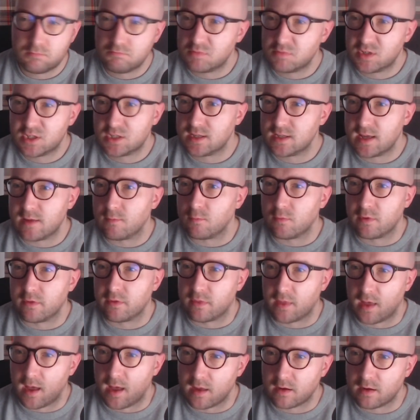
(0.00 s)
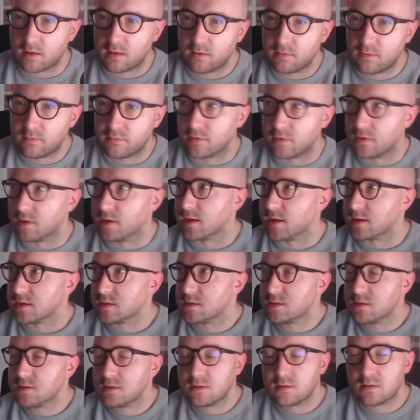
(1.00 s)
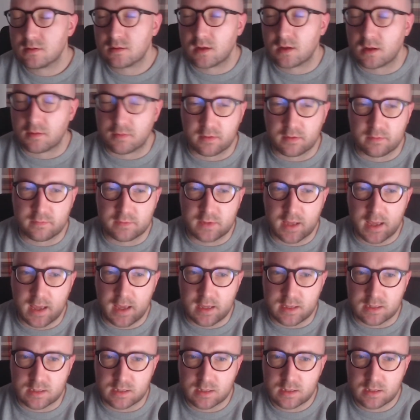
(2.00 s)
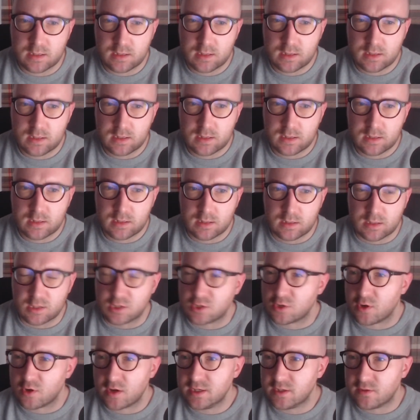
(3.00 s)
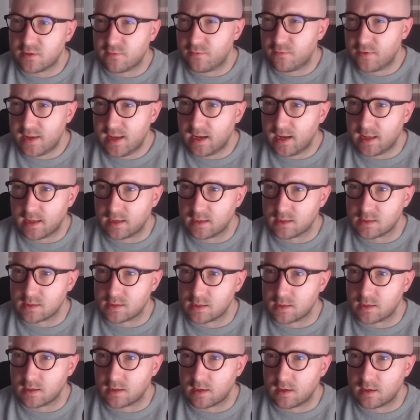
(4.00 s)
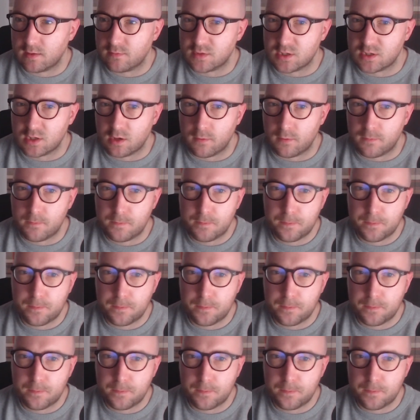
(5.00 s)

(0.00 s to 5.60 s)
sit with that for the next couple of days. The strange feelings that it gives you.